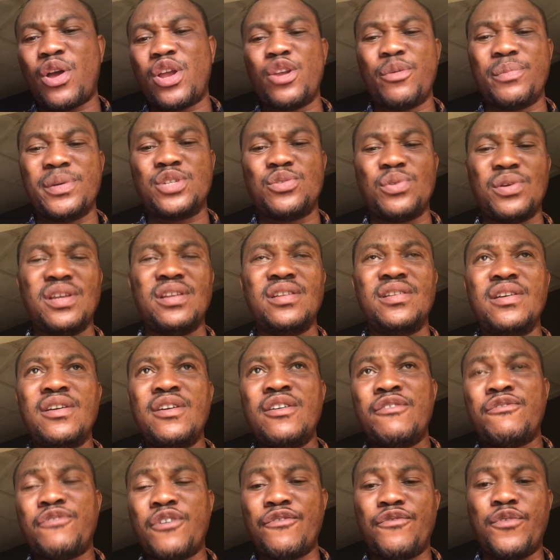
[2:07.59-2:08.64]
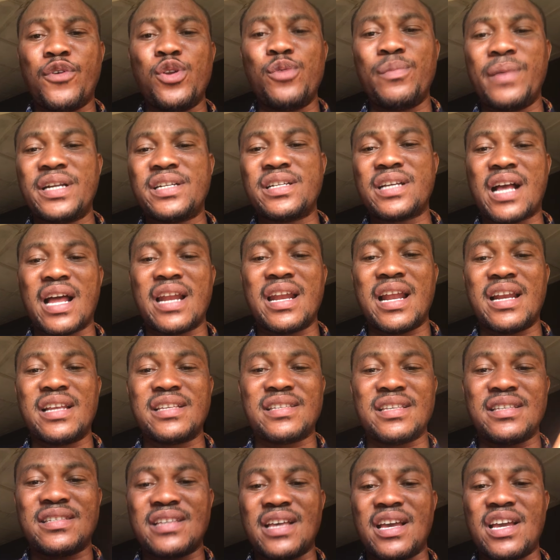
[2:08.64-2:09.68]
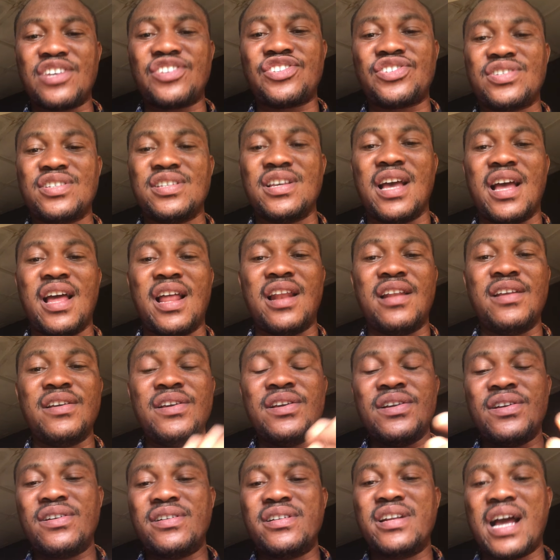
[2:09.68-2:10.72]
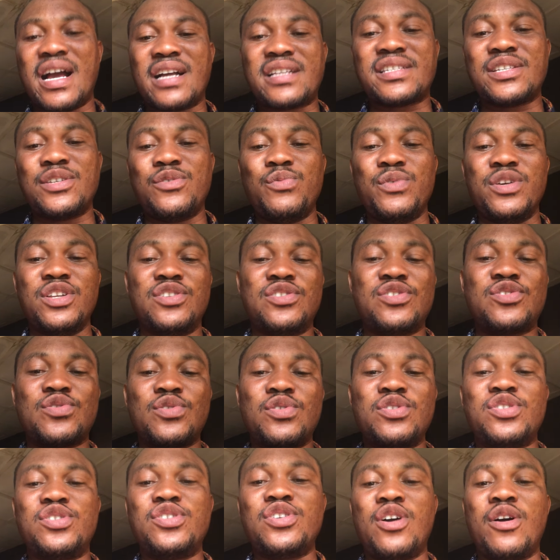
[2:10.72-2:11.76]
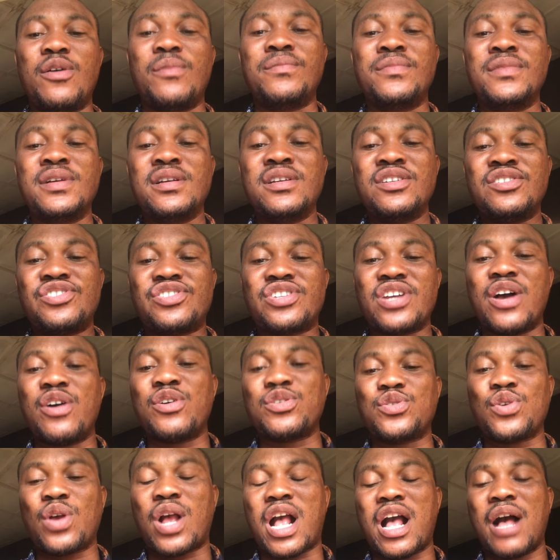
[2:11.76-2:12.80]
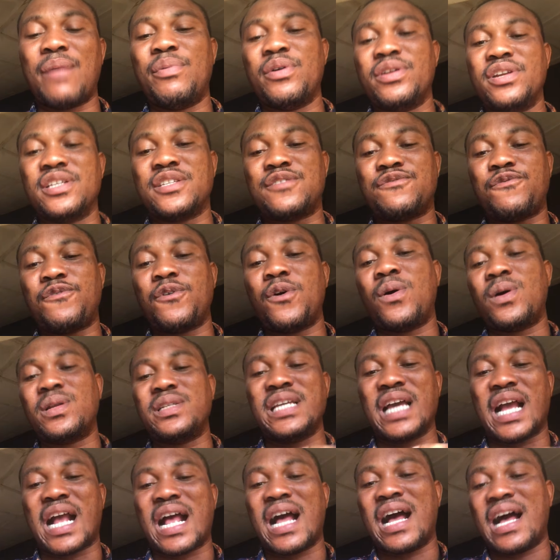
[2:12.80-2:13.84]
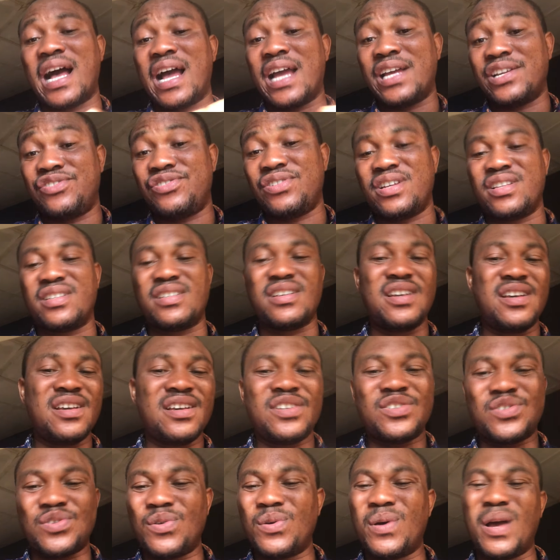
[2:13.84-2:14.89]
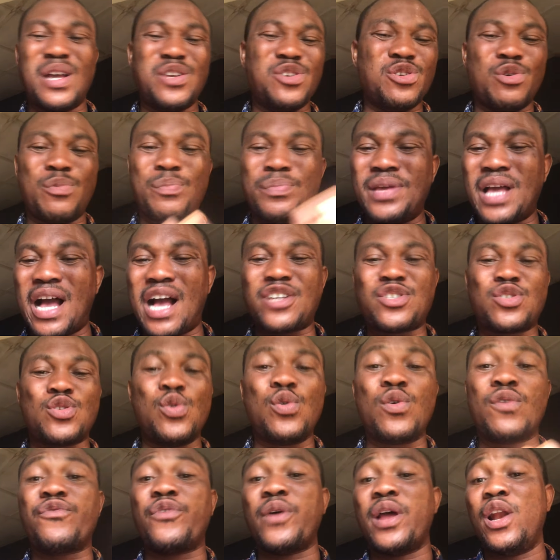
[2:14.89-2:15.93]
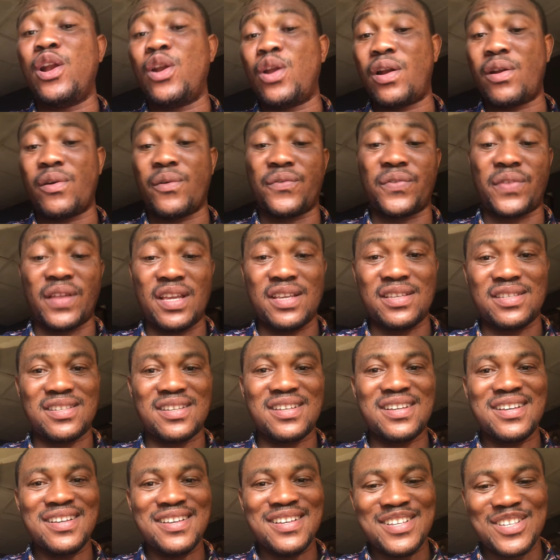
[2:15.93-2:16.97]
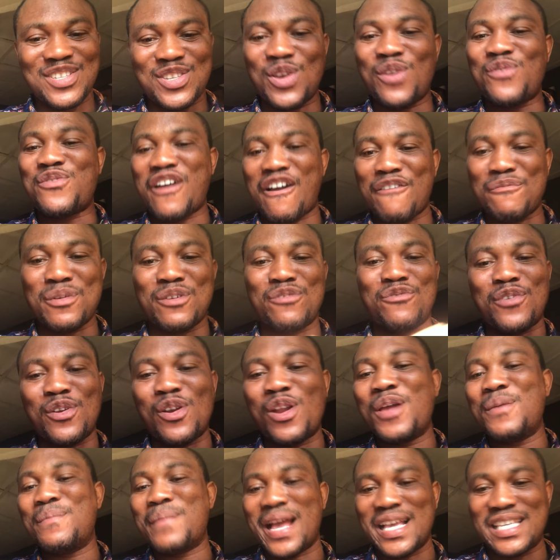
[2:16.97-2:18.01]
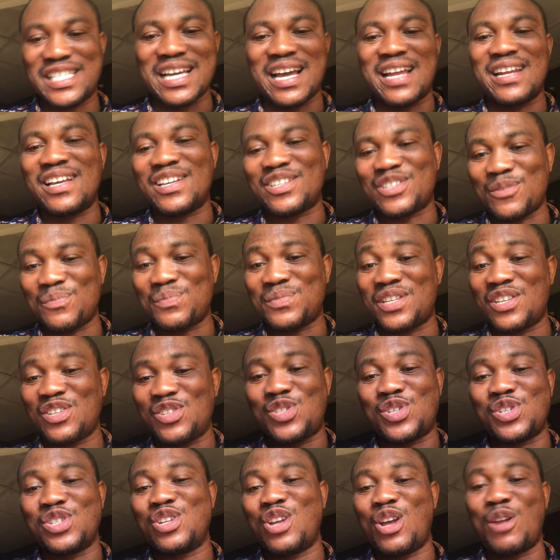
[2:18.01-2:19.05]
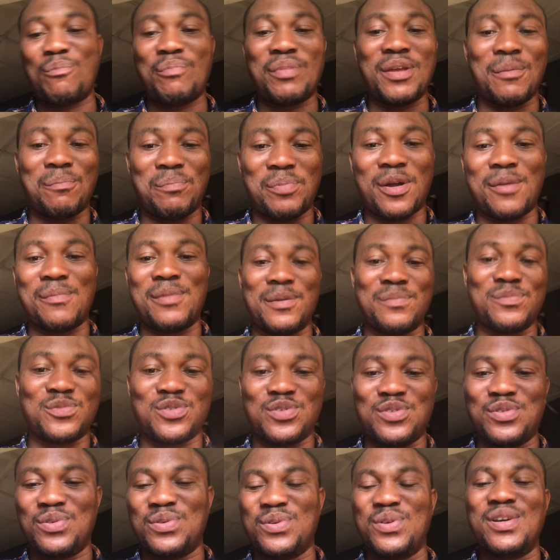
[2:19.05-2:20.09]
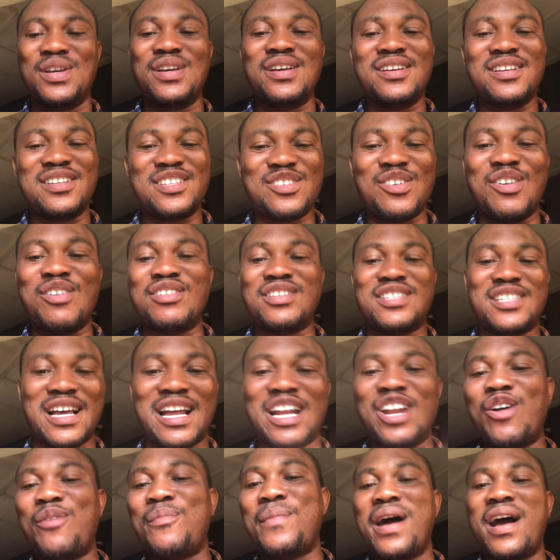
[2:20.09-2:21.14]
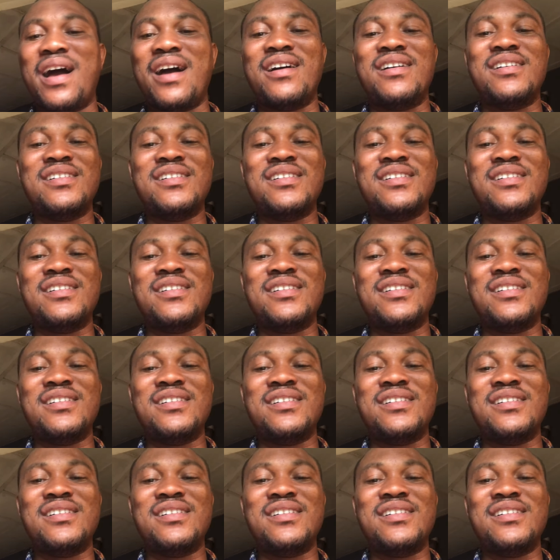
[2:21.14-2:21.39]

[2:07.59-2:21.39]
to be doing for volumetric analysis. HCl reacting with sodium thiazocarbonate 4 decahydrate. So and you'll be asked to look for a lot of things. So if you have been following my channel, some things should not be a problem to you. So it's a normal